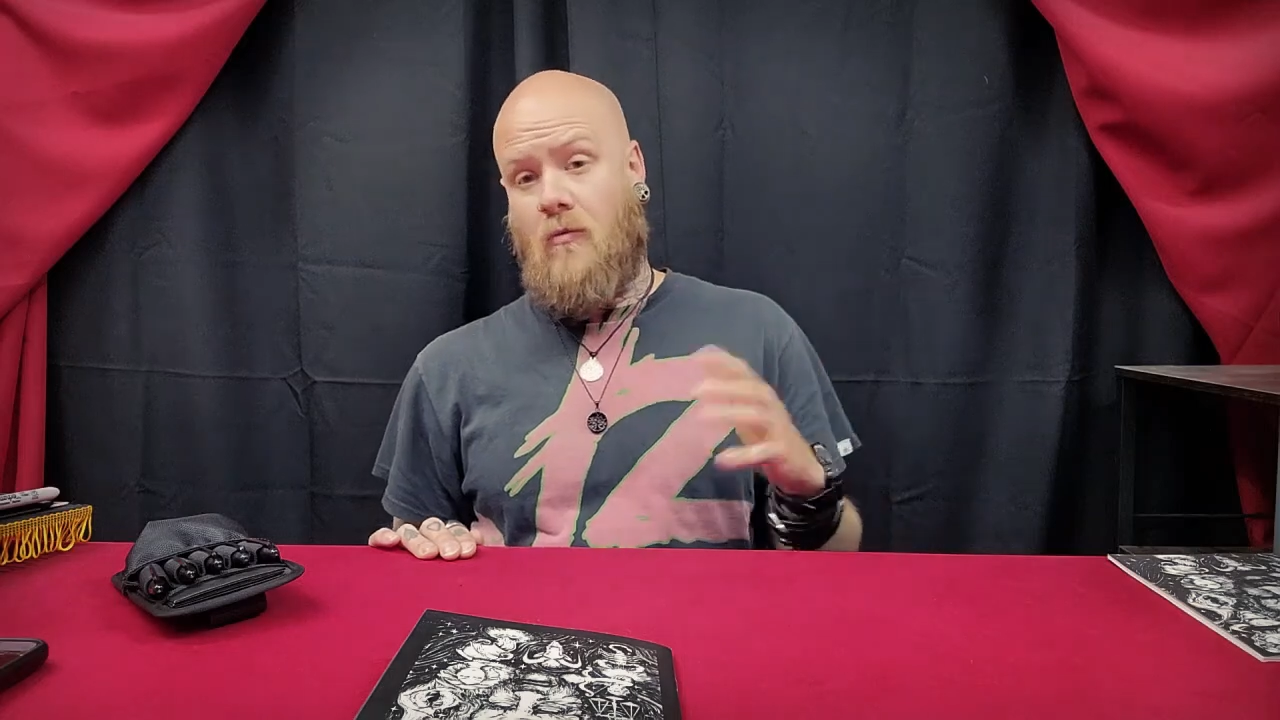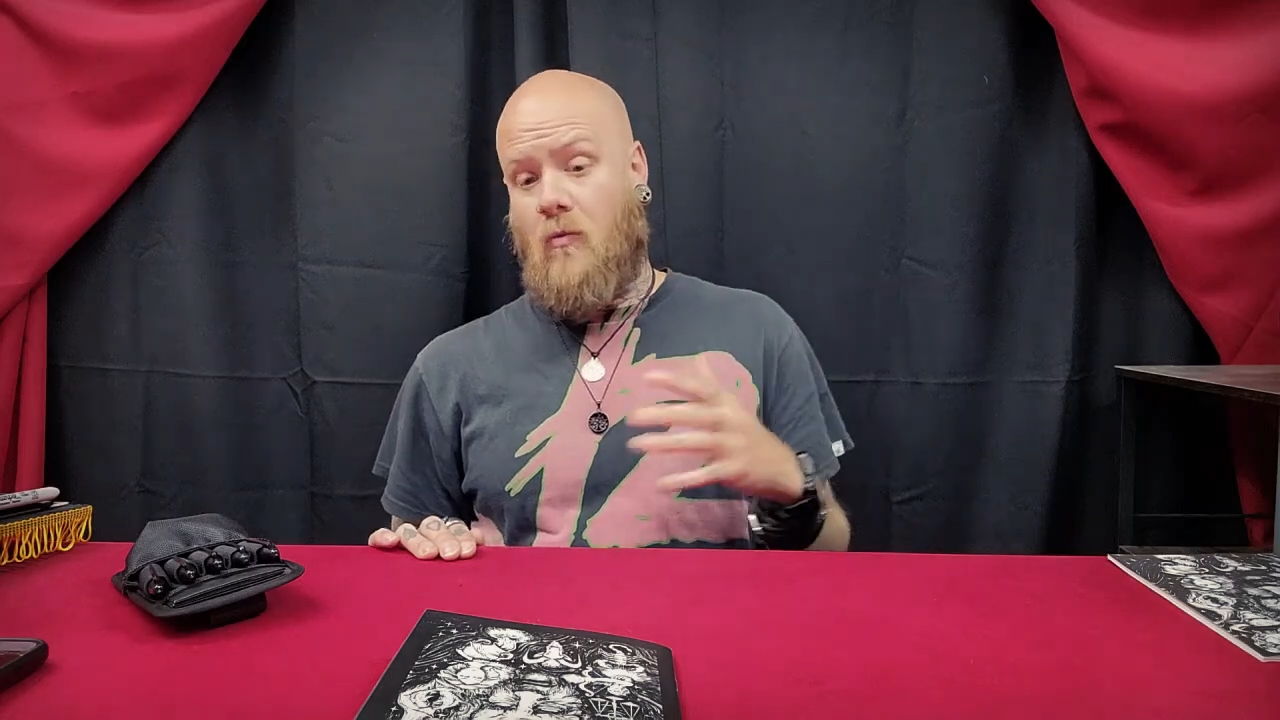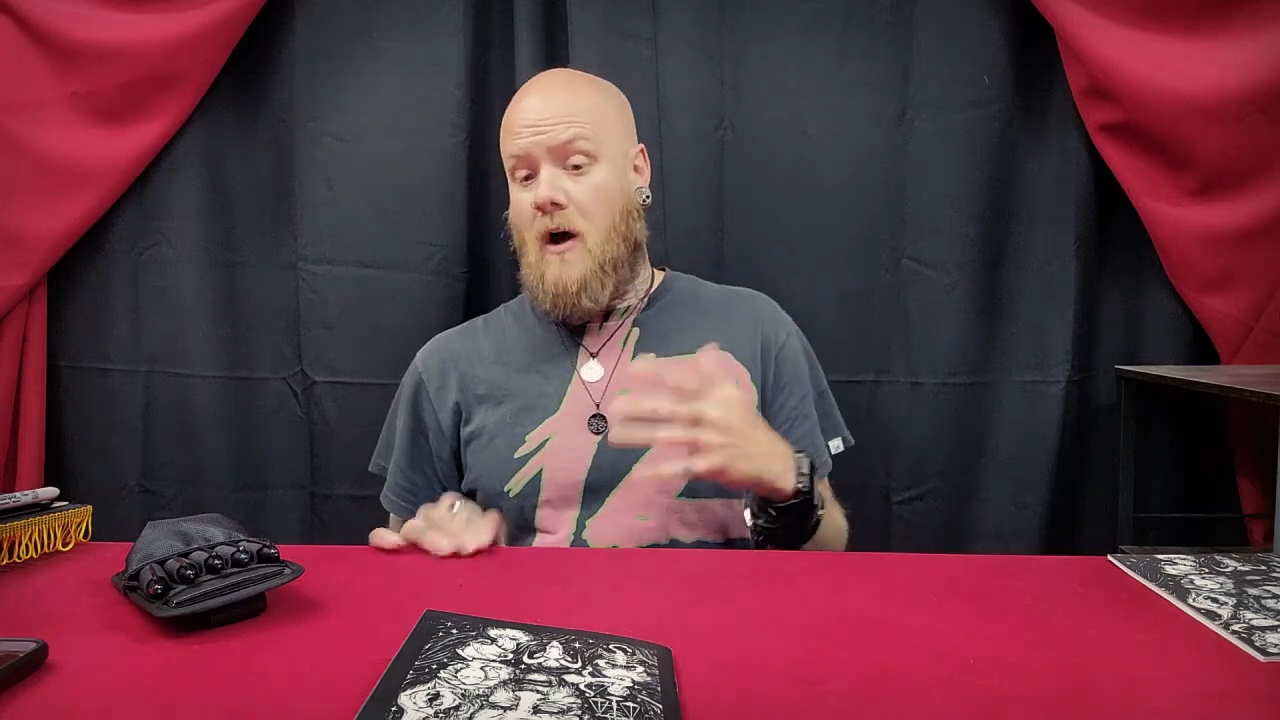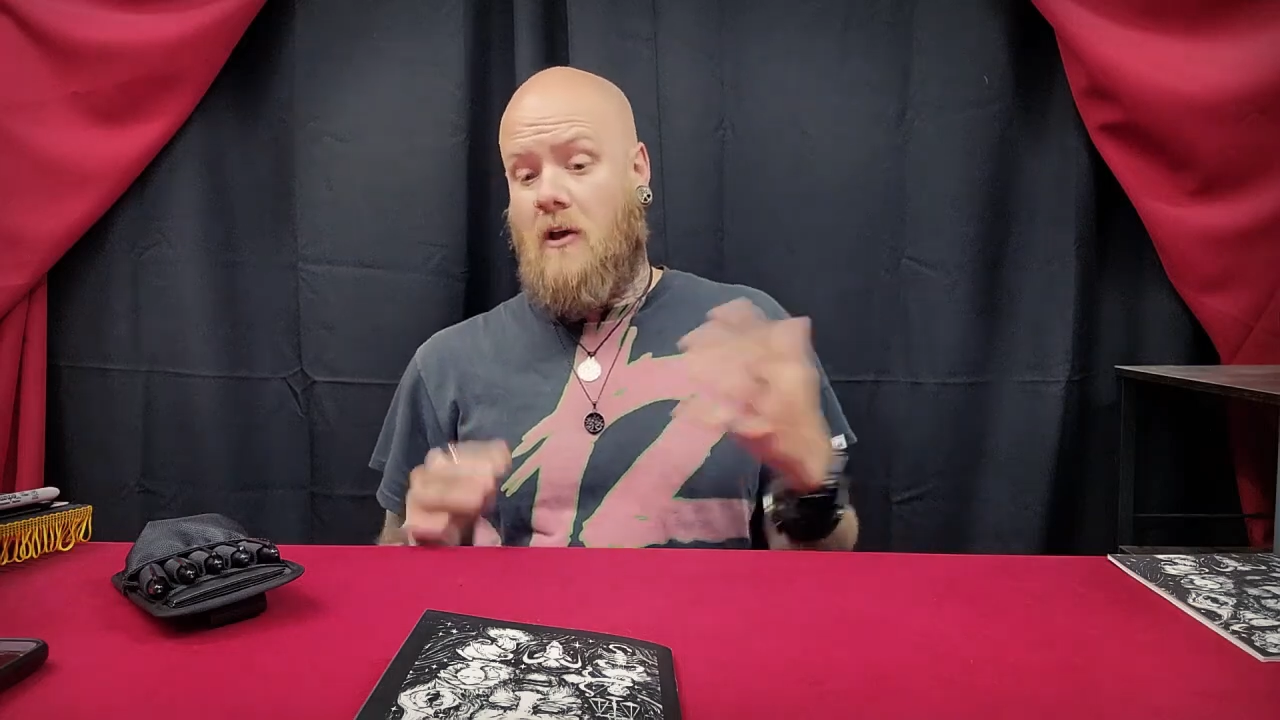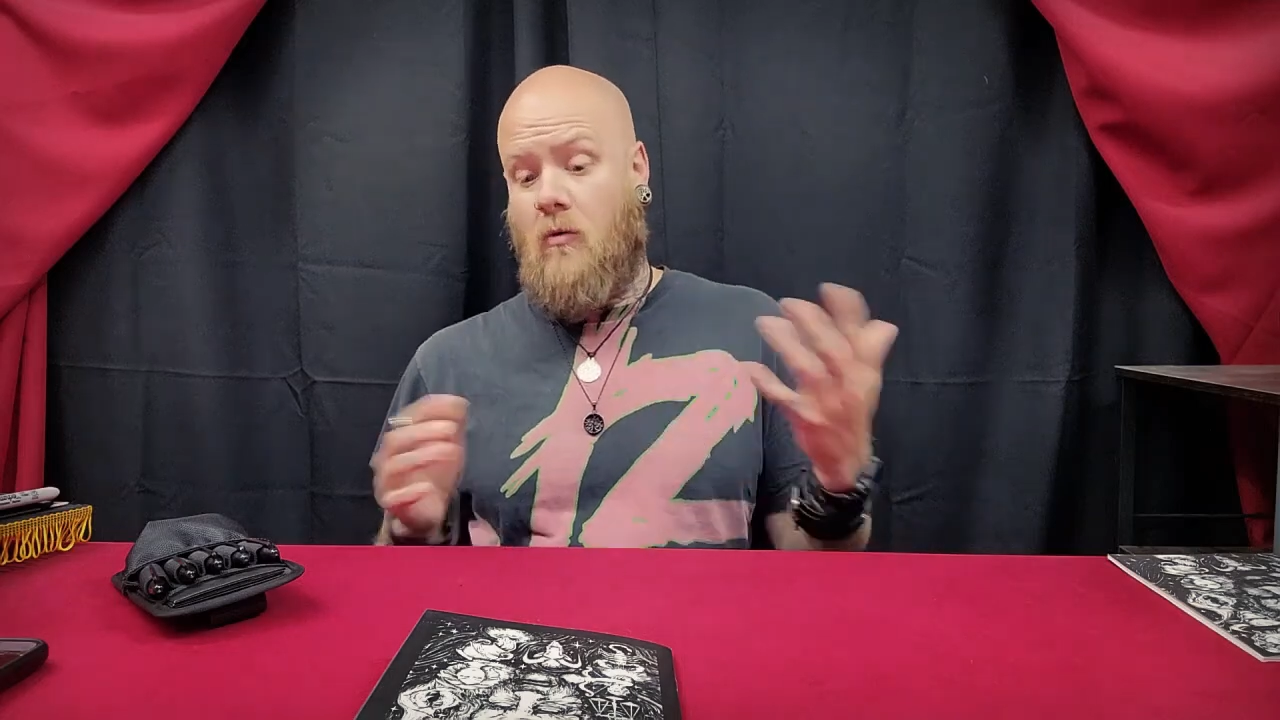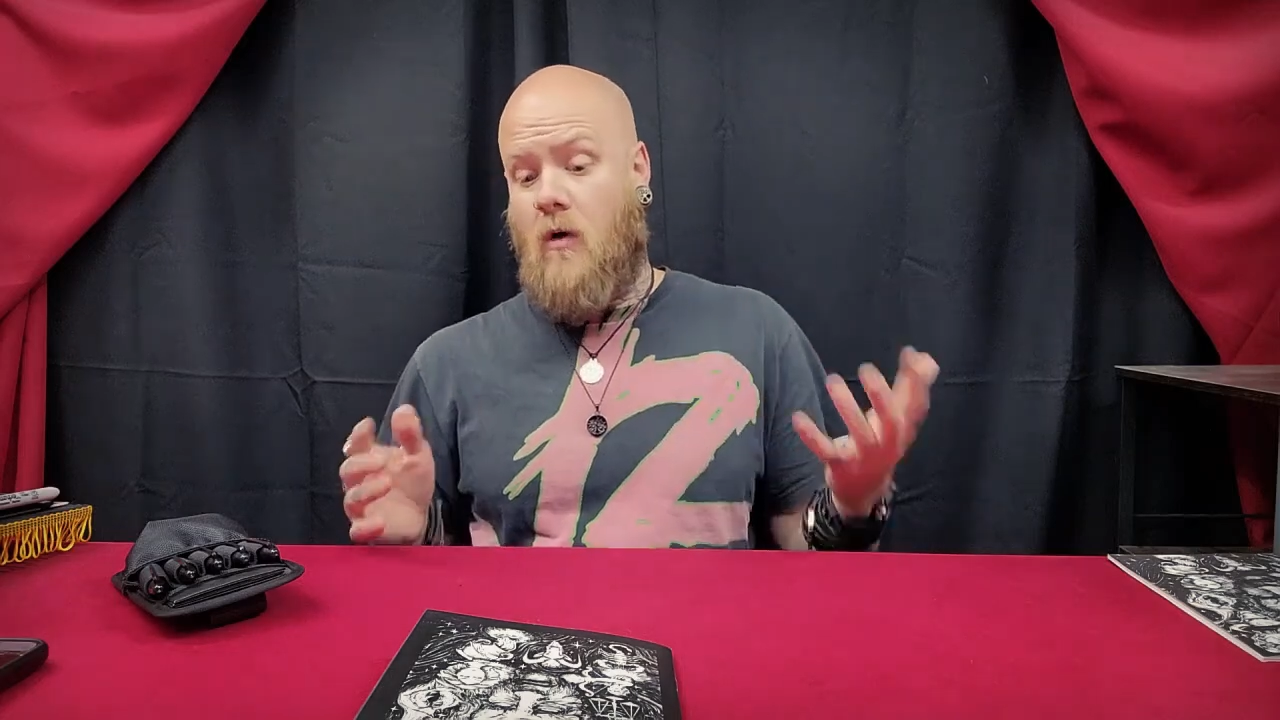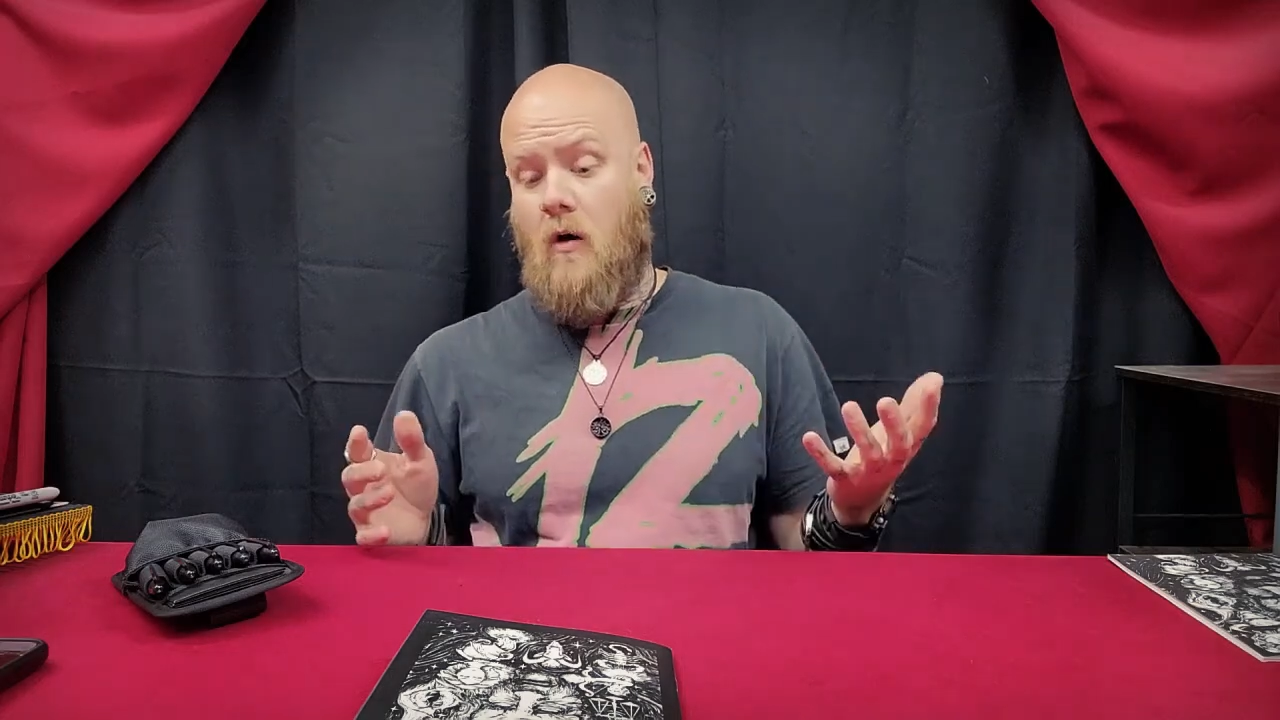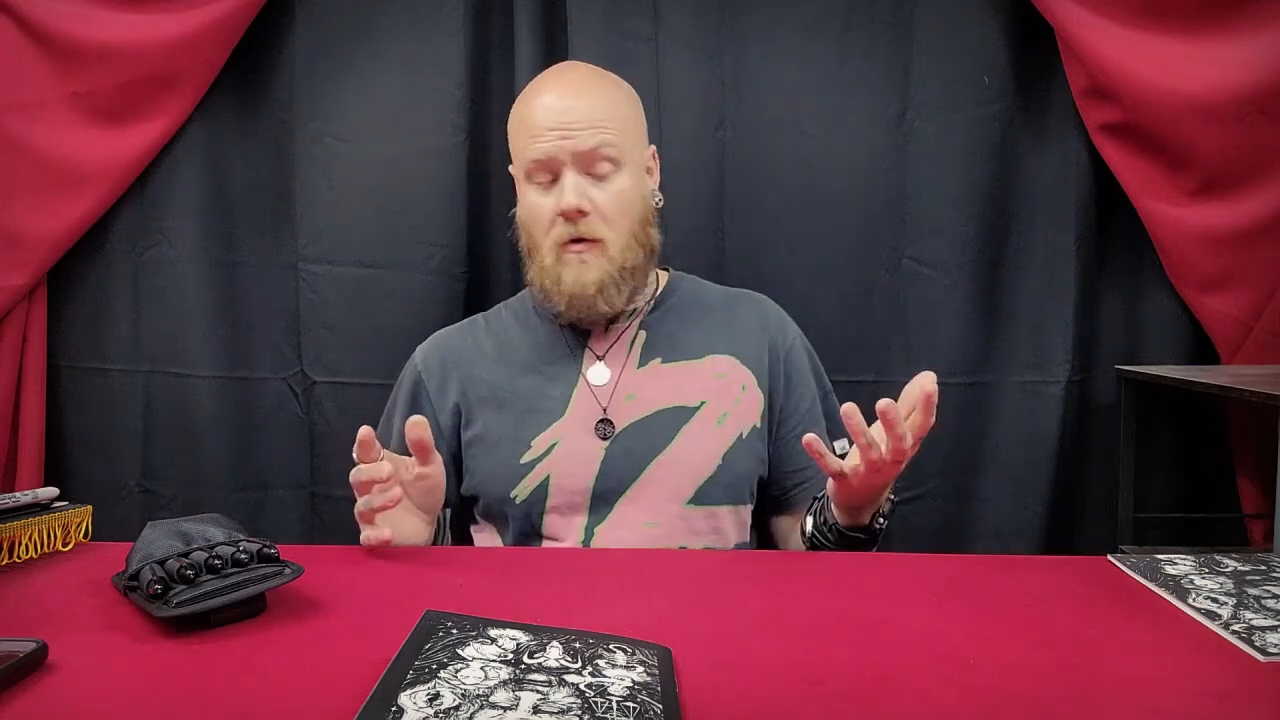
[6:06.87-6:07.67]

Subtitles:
what you want